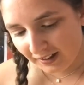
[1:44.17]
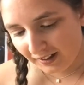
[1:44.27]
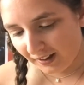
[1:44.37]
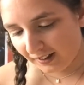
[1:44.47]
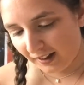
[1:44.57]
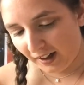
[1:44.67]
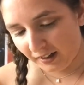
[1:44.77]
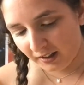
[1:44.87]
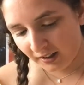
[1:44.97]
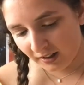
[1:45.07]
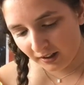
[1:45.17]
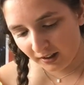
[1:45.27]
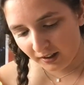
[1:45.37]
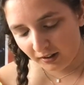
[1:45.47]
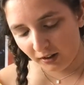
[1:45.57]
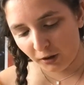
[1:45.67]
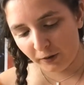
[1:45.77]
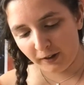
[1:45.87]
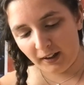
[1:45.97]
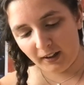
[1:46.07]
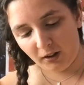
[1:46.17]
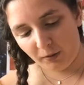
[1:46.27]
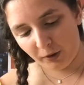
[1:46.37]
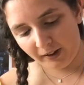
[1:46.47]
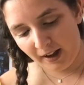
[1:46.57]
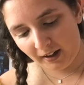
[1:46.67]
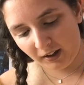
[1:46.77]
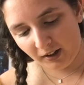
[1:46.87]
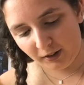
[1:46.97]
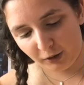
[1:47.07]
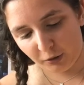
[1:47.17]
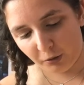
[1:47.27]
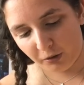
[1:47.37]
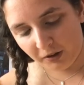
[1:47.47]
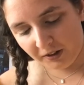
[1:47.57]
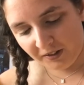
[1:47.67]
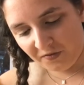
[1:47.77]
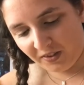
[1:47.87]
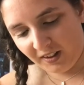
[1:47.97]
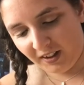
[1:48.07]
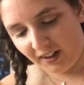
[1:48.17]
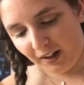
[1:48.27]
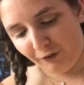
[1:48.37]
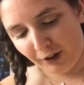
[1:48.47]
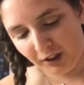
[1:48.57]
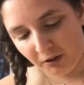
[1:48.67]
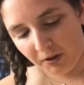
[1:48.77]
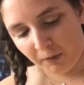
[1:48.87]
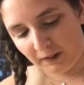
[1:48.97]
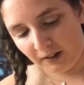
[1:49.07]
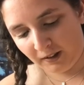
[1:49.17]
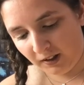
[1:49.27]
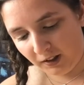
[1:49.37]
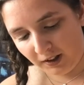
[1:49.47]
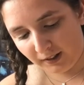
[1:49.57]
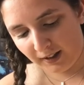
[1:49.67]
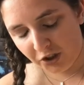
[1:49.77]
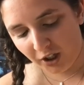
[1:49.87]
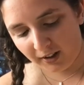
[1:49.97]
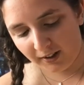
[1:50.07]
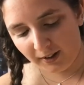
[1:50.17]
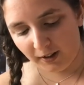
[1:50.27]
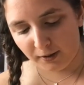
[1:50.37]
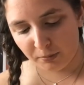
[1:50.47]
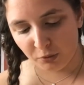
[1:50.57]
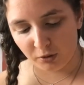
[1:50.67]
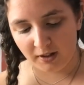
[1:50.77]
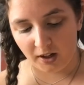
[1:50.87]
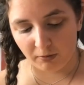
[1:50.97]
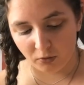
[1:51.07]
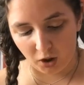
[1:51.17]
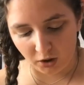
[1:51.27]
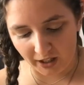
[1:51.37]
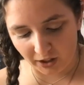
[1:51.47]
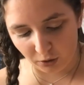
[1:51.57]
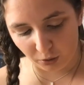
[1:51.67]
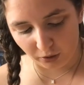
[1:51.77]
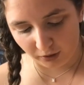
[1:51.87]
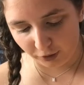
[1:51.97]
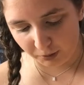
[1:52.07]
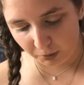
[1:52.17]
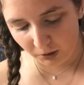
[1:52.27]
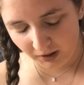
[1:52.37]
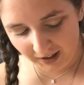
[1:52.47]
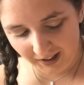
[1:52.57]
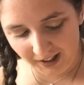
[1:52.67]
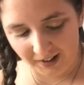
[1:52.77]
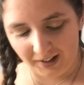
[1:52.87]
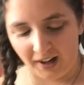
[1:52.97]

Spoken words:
says that he loves singing almost anything. So, and I never knew he was into things like Genesis, Motown, rock and Northern Soul at the